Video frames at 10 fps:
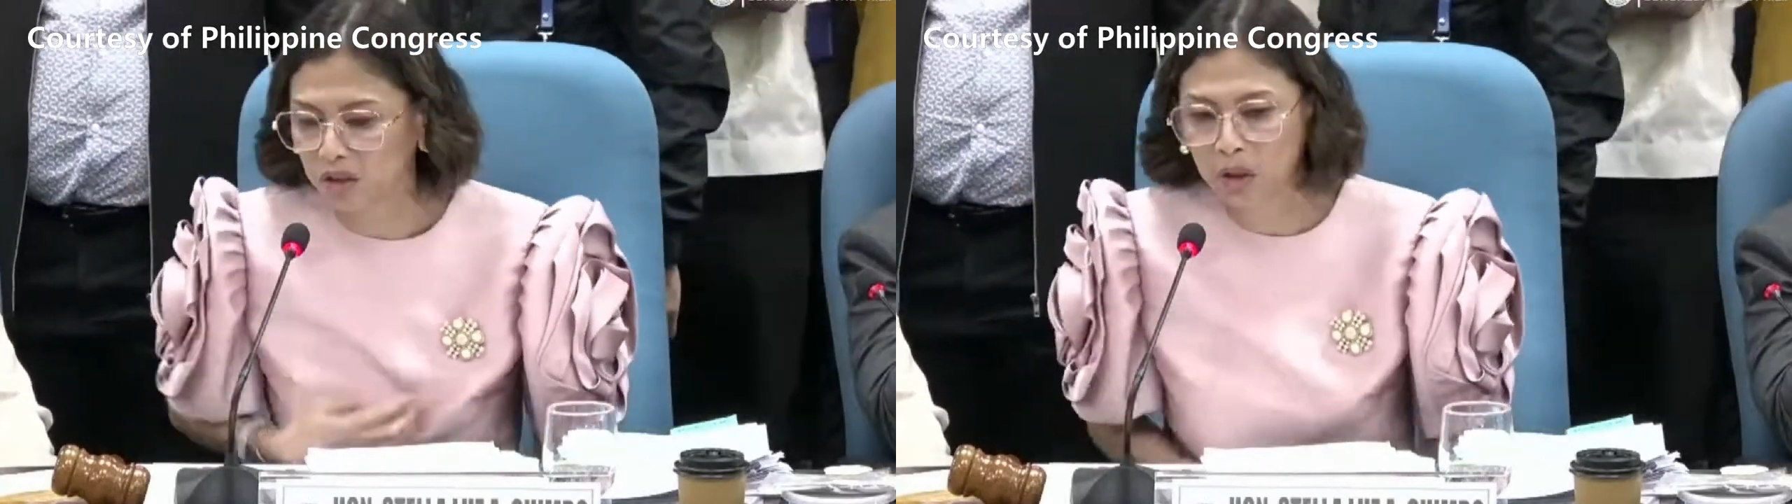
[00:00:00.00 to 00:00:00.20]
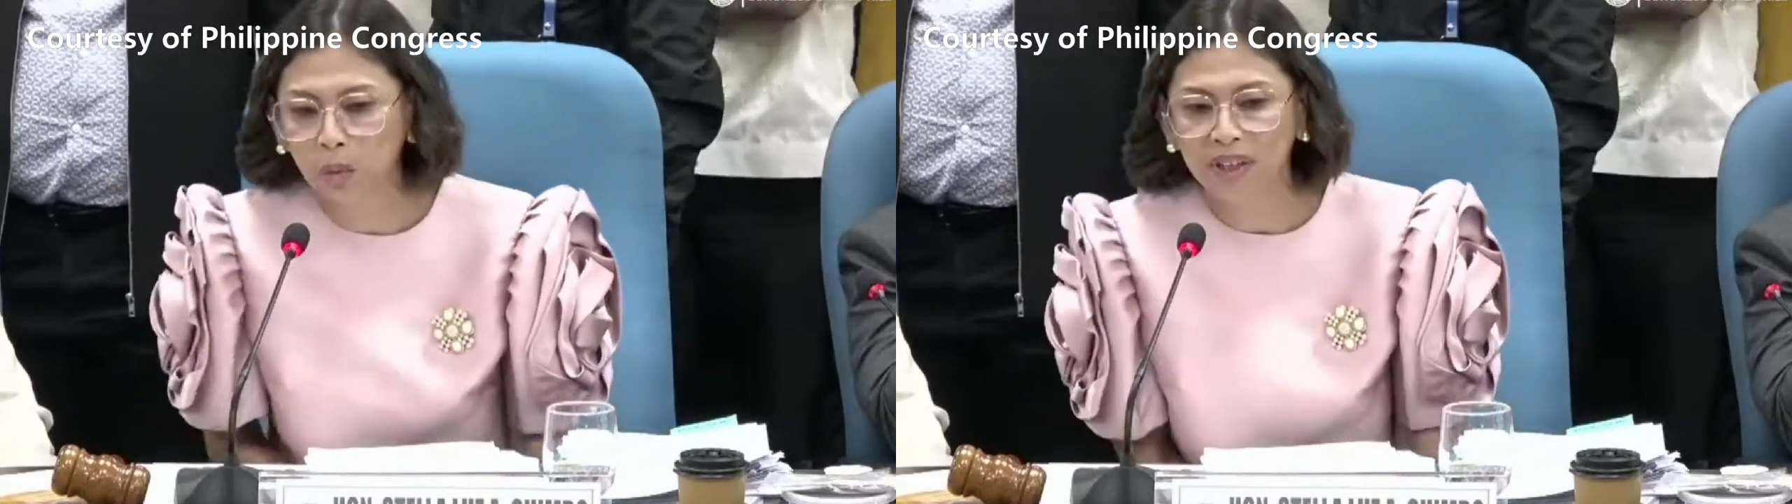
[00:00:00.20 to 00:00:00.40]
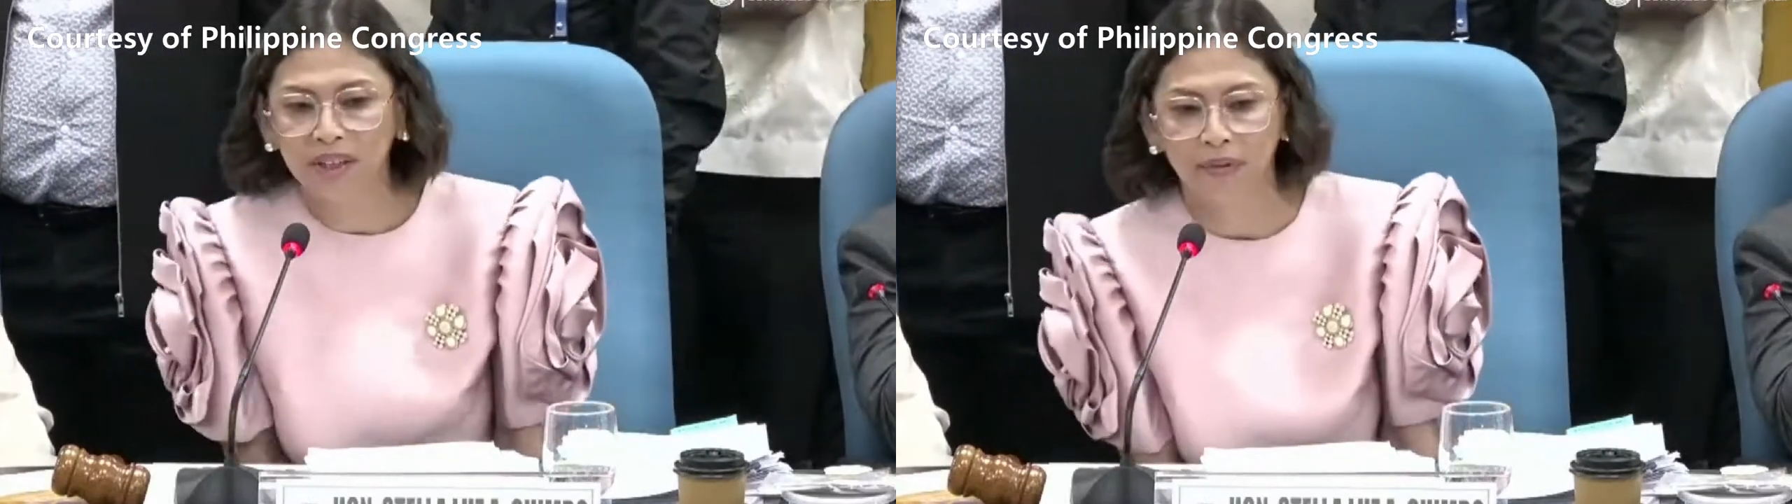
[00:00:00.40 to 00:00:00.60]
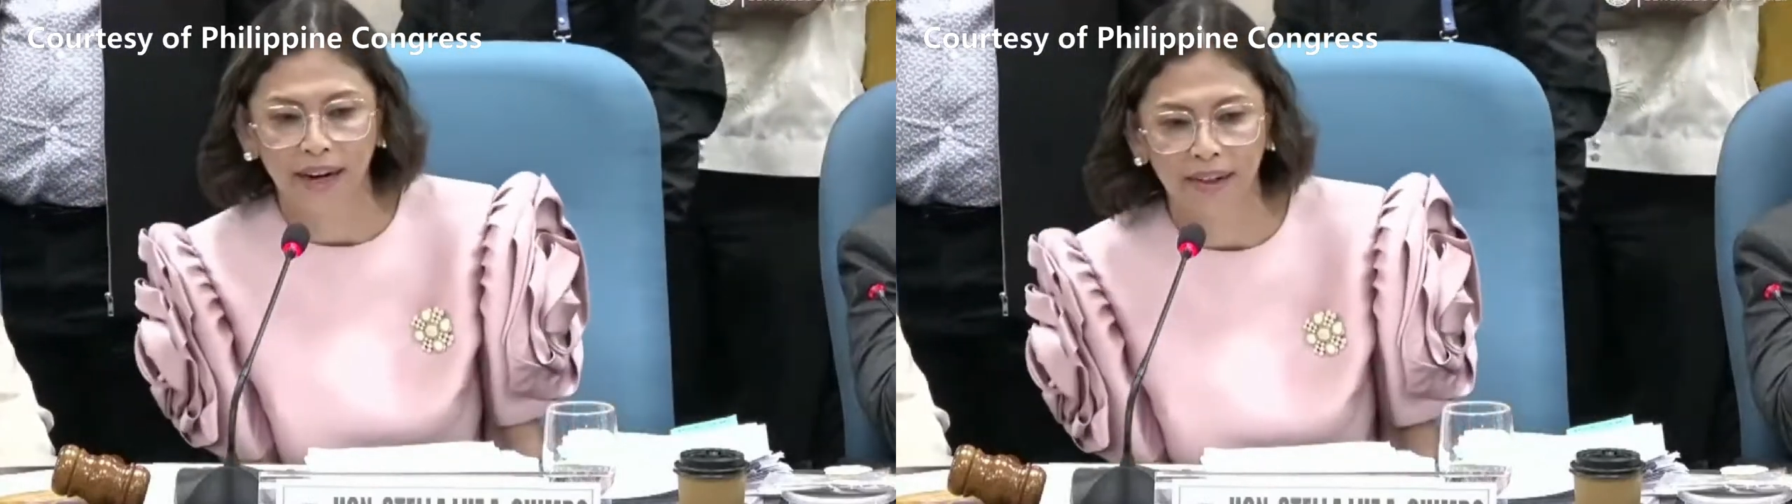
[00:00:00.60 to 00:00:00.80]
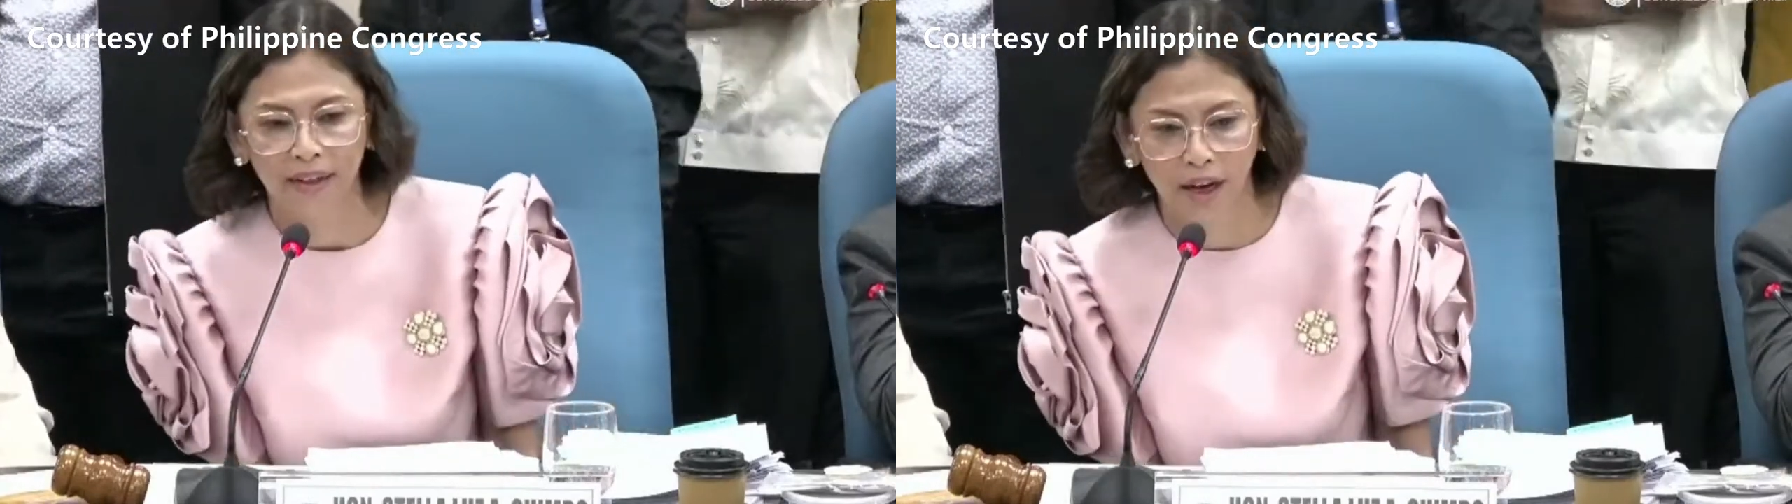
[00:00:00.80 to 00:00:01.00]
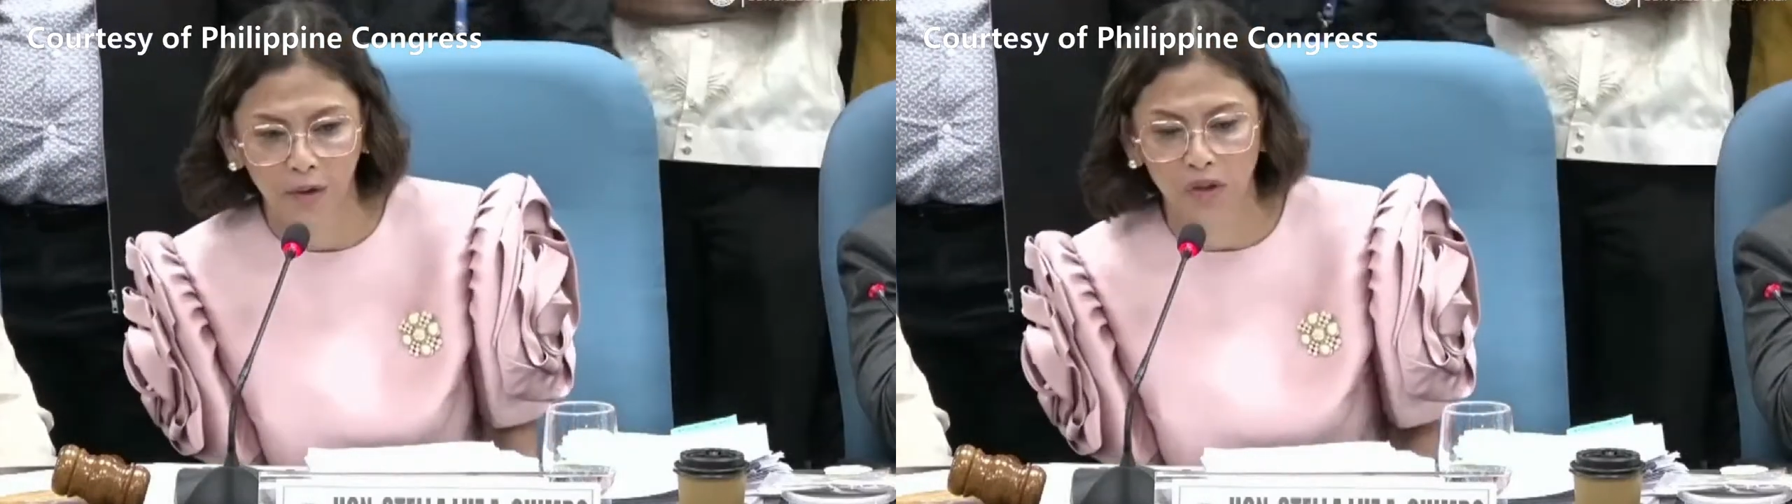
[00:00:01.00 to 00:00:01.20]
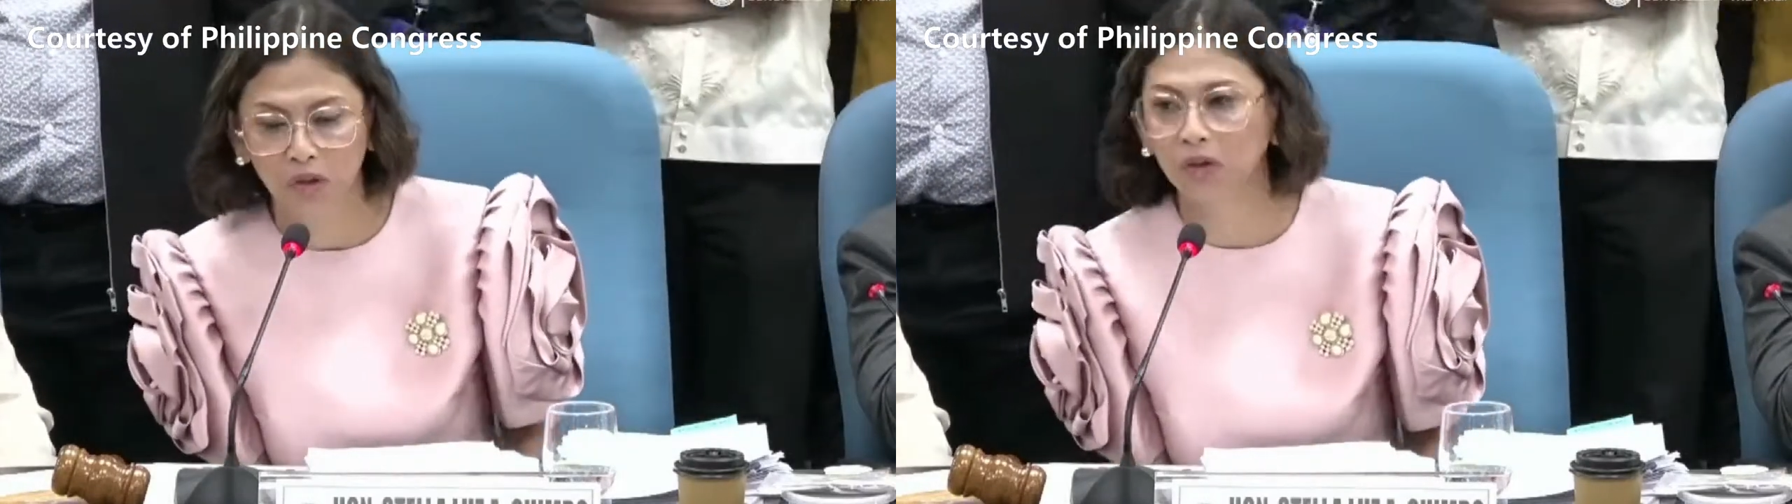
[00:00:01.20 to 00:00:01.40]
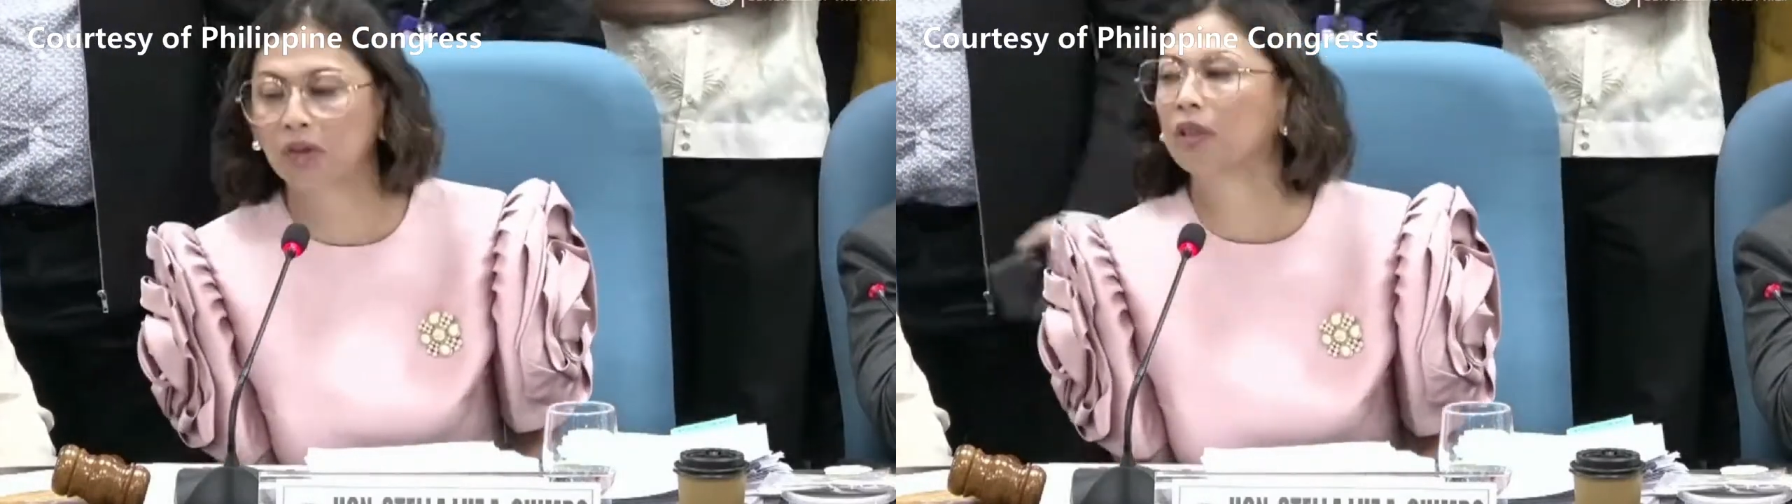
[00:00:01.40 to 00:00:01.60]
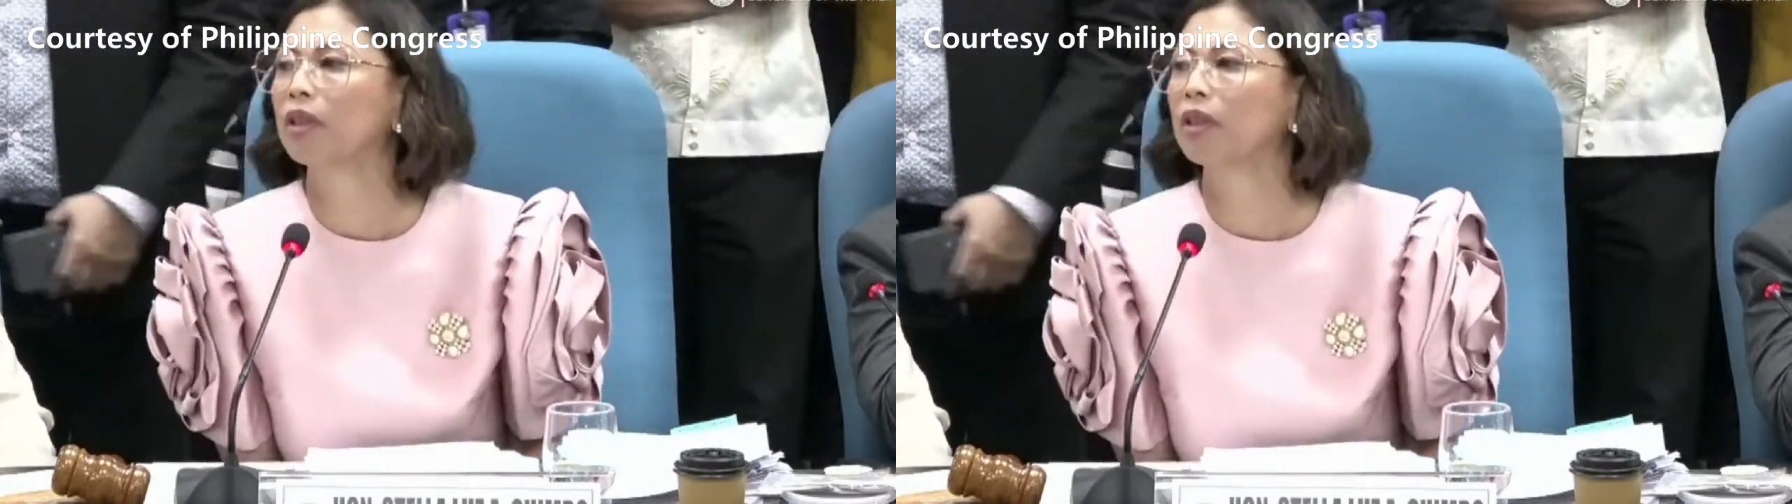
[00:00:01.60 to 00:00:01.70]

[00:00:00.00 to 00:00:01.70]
so we divide the House.